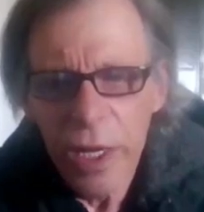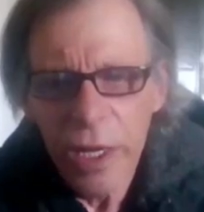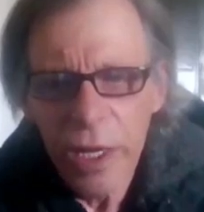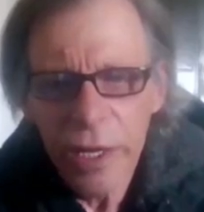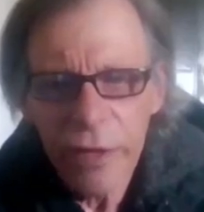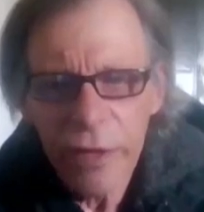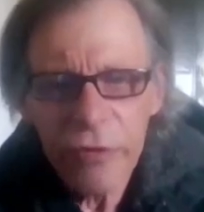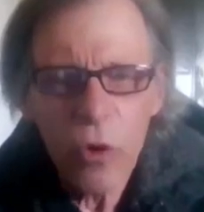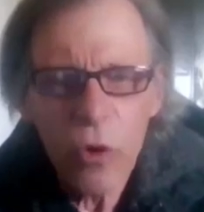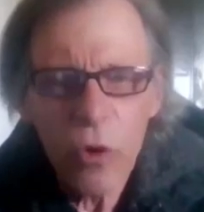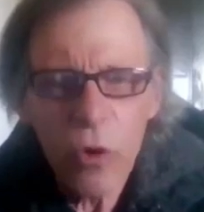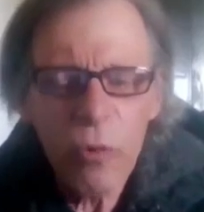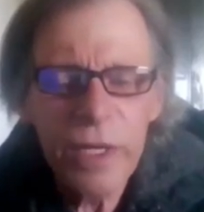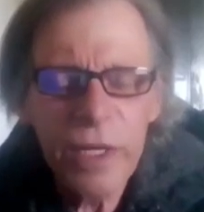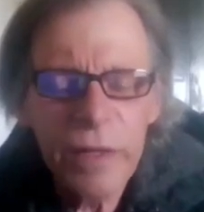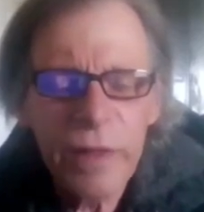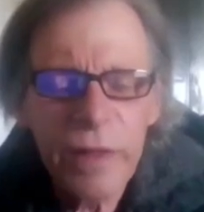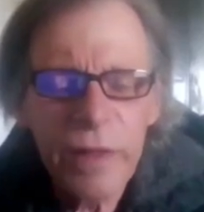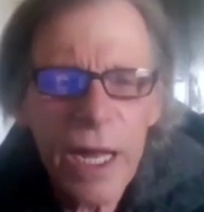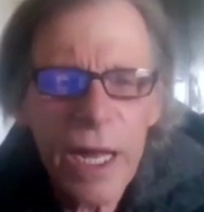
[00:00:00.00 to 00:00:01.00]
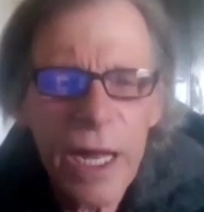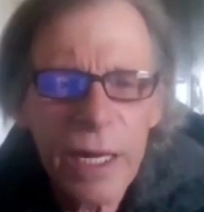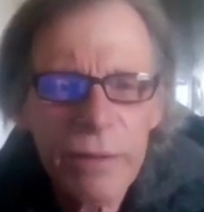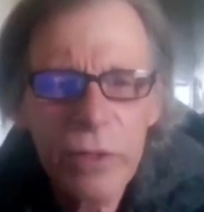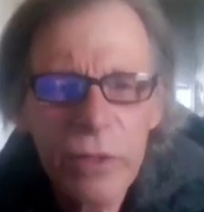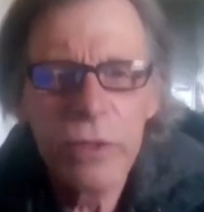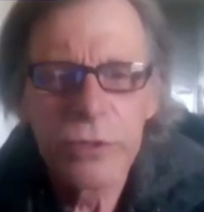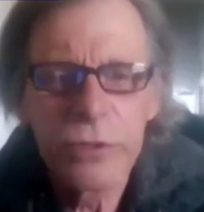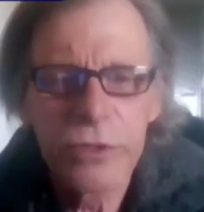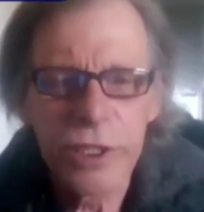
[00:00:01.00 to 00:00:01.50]
he told me that
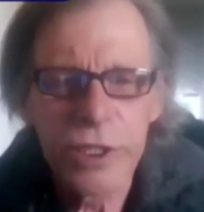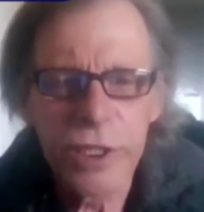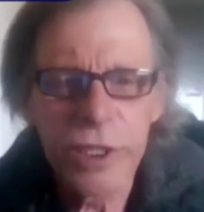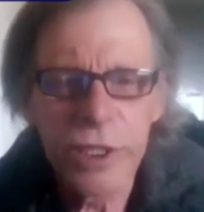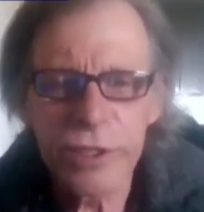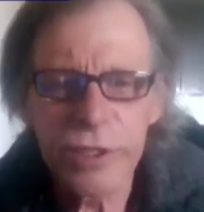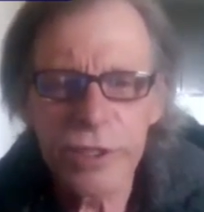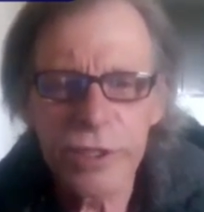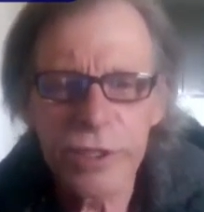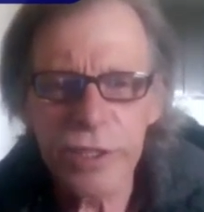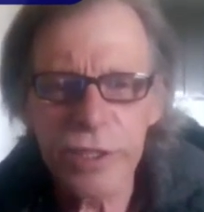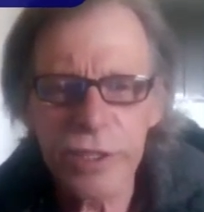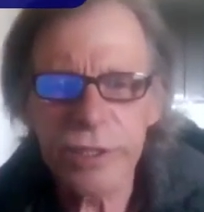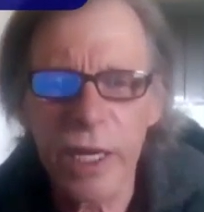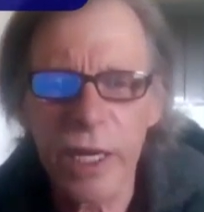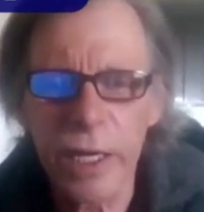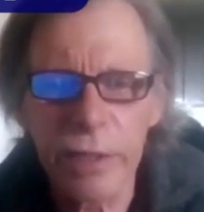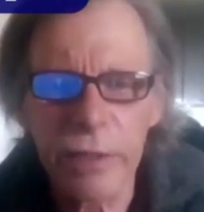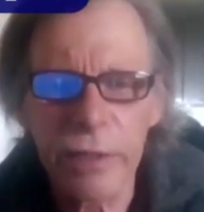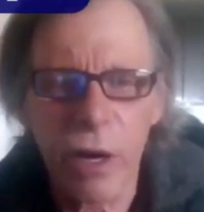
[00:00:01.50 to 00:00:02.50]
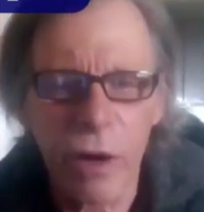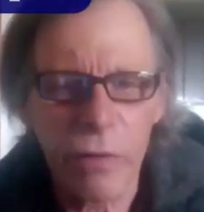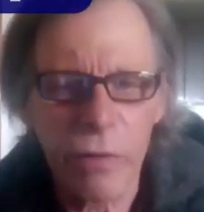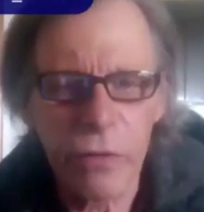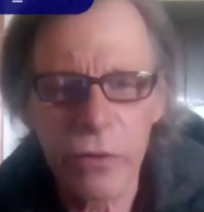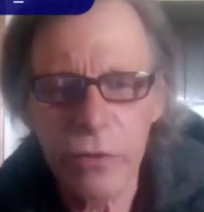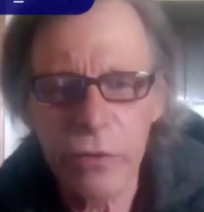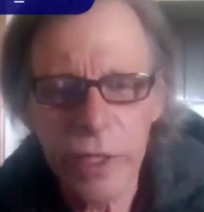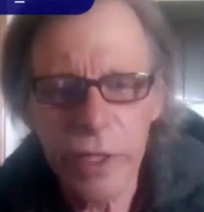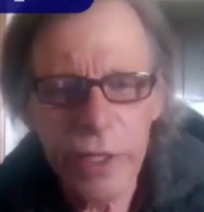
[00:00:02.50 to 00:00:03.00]
Jesus and
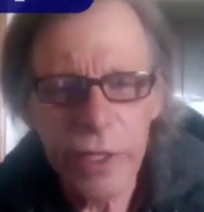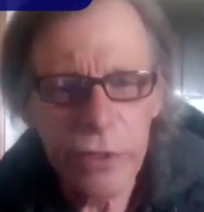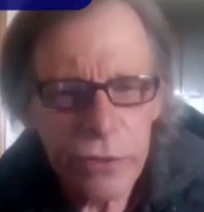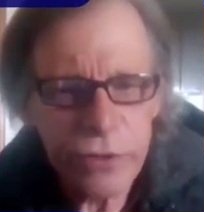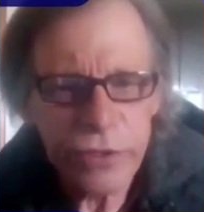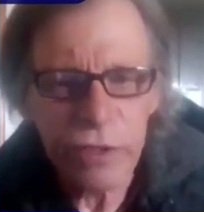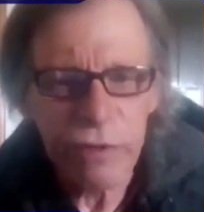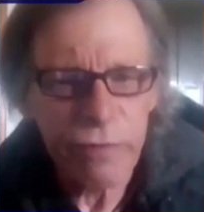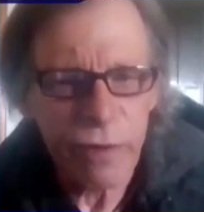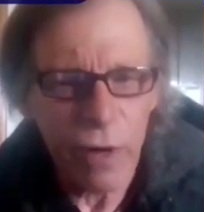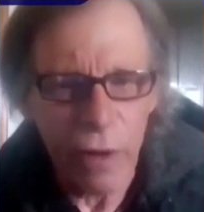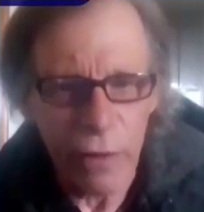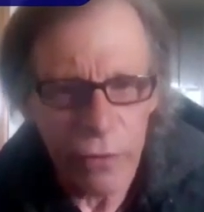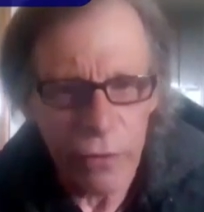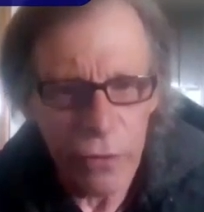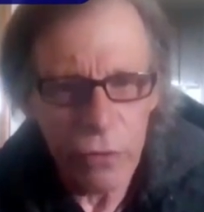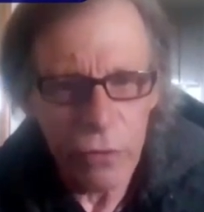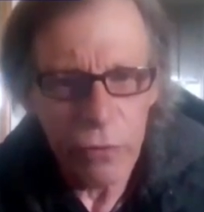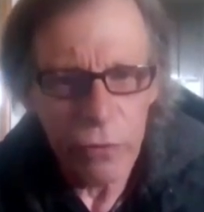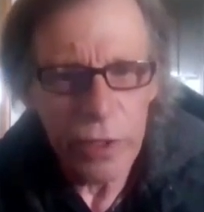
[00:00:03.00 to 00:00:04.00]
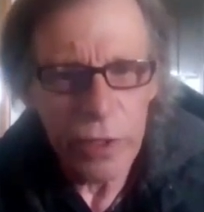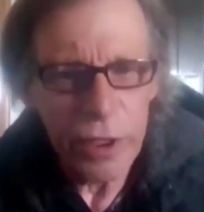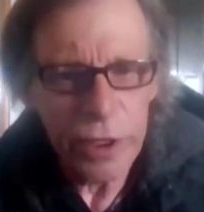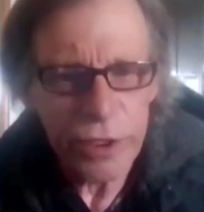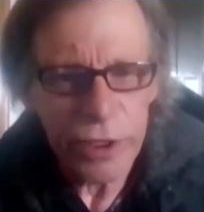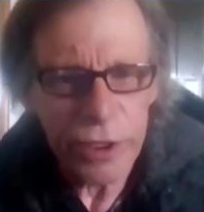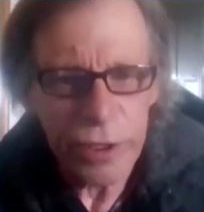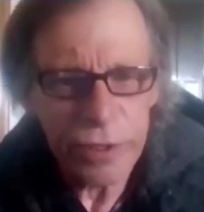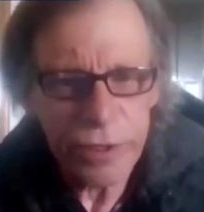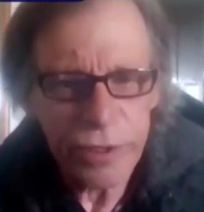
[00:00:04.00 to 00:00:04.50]
other leaders of other
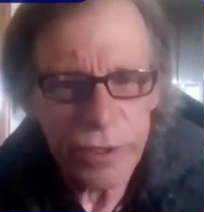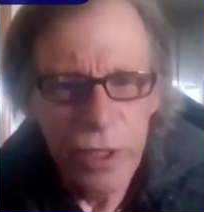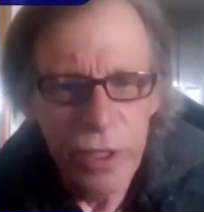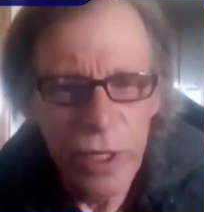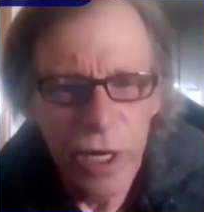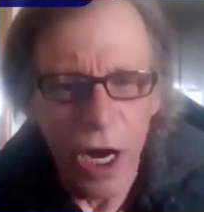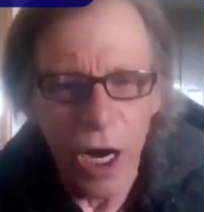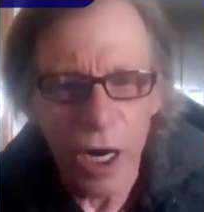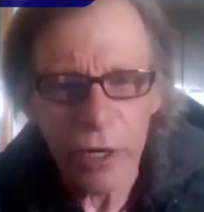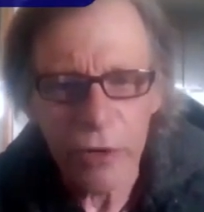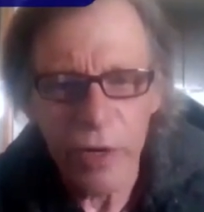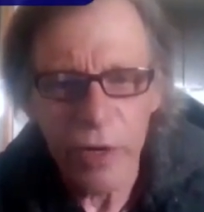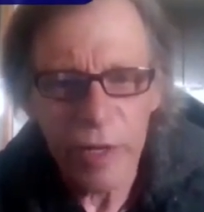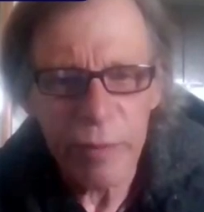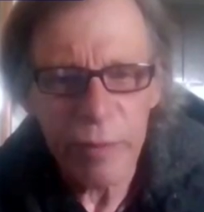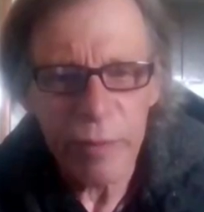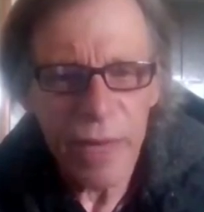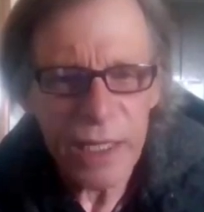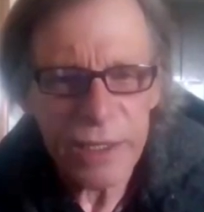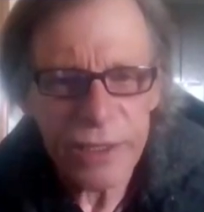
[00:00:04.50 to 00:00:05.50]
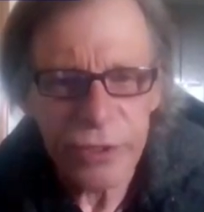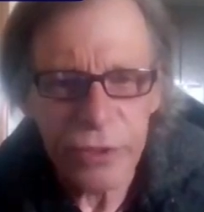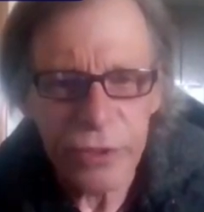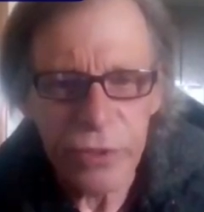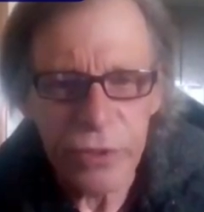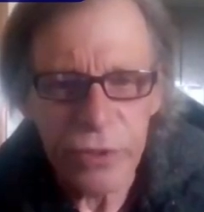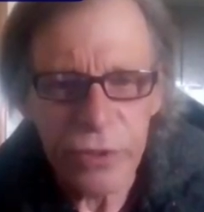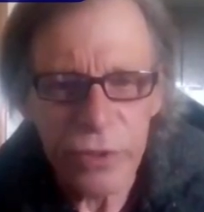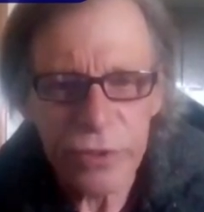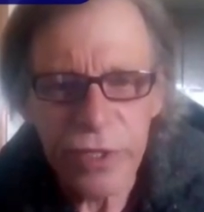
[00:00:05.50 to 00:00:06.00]
religions are great
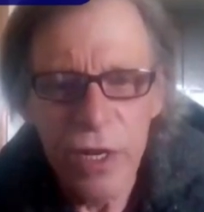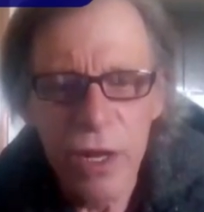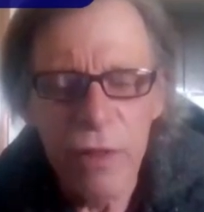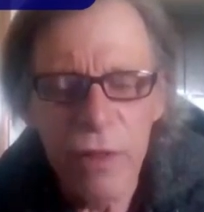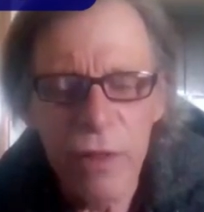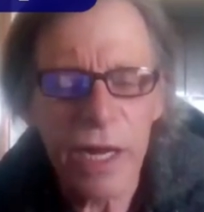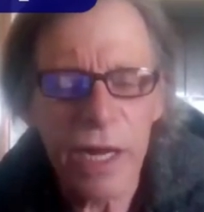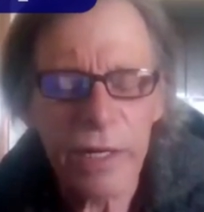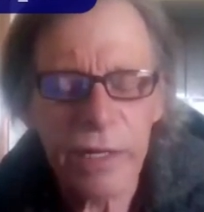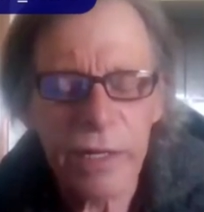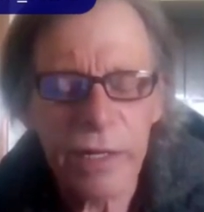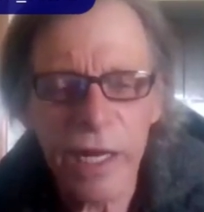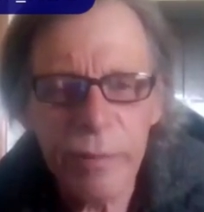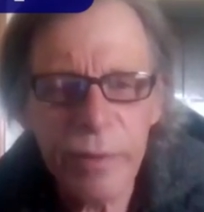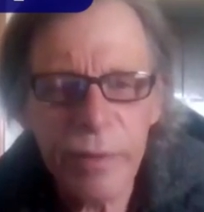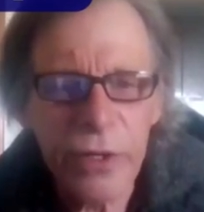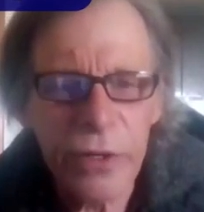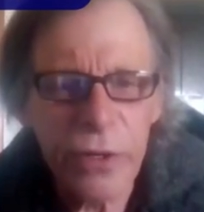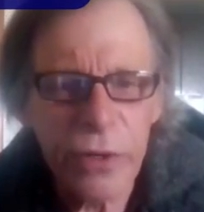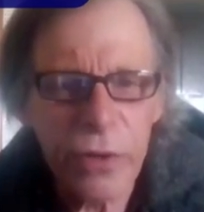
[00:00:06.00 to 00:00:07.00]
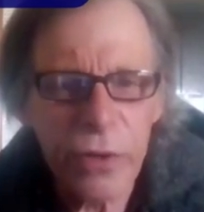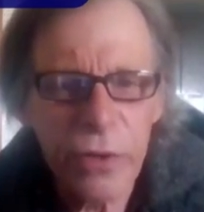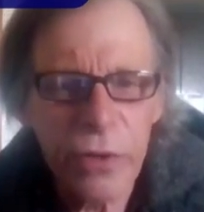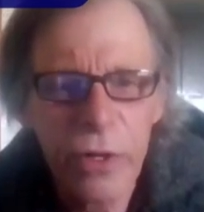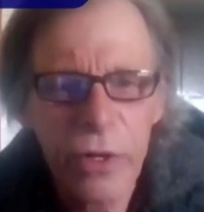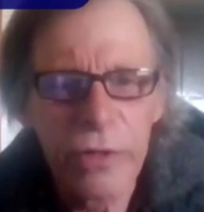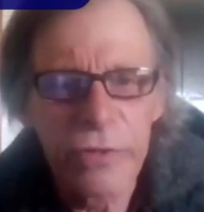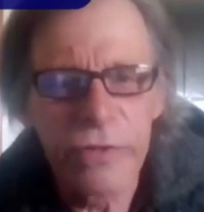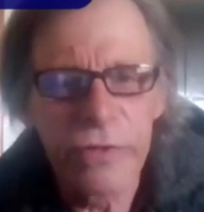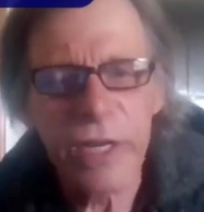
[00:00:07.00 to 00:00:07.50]
masters that came here
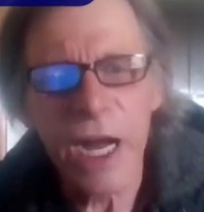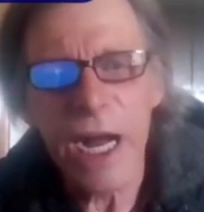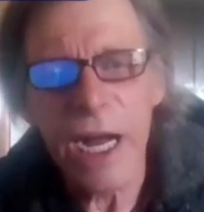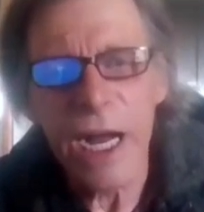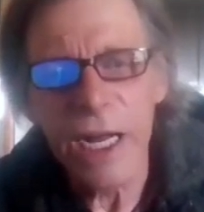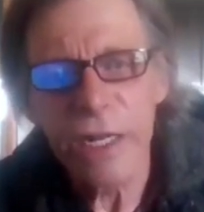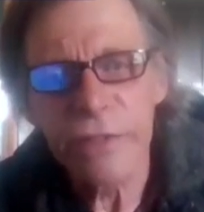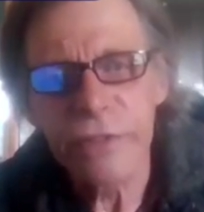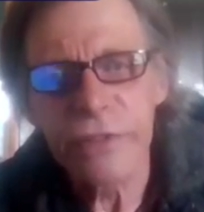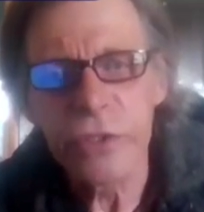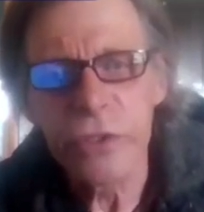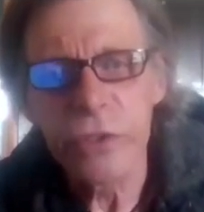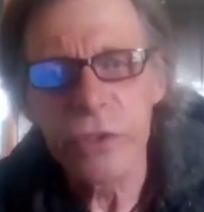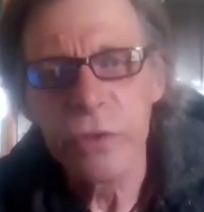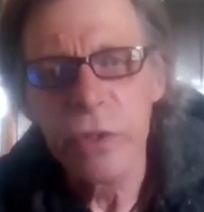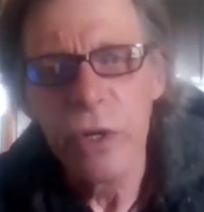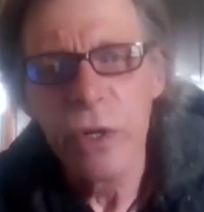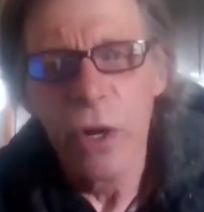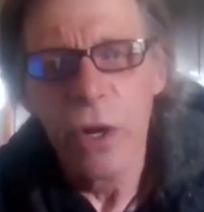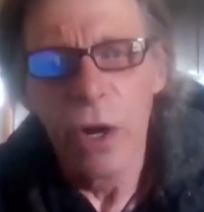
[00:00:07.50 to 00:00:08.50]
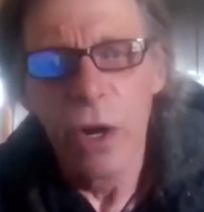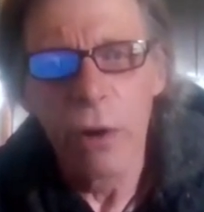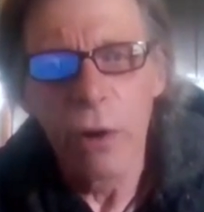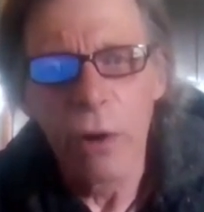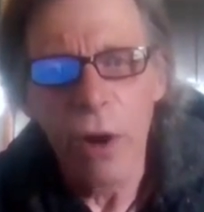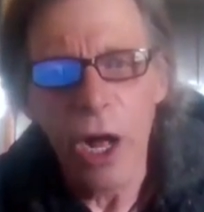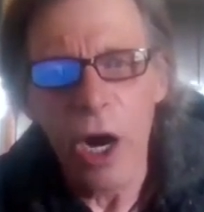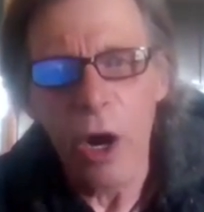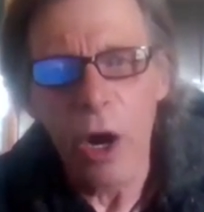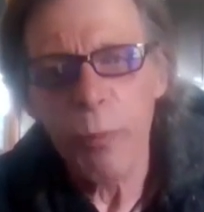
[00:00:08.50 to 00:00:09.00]
to Gaia to
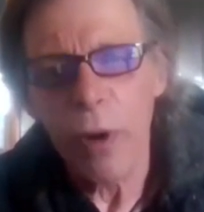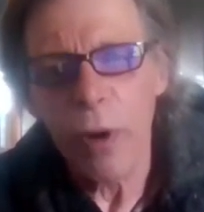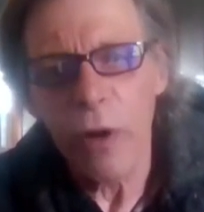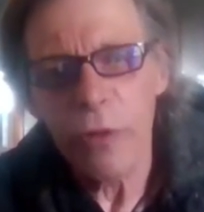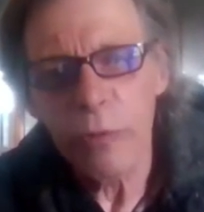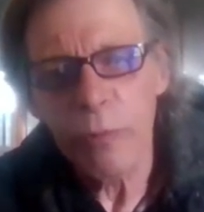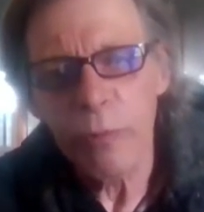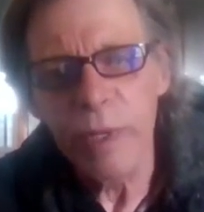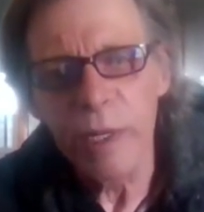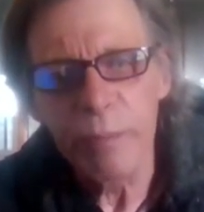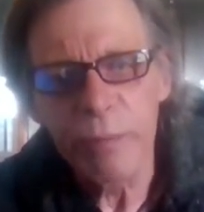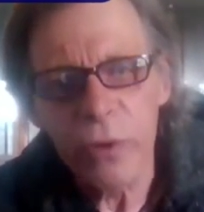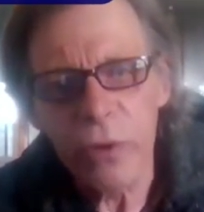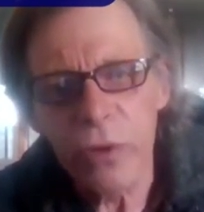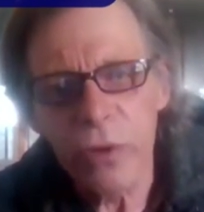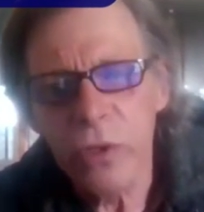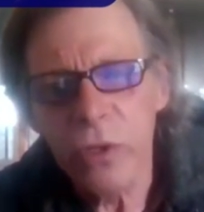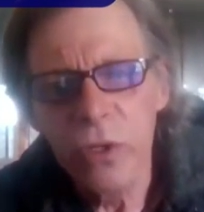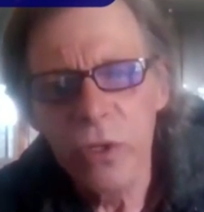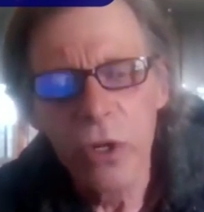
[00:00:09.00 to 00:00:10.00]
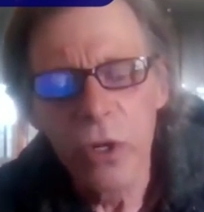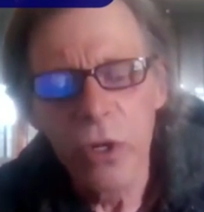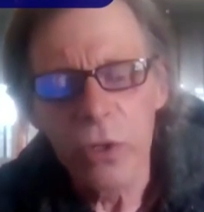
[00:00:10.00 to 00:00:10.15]
help other people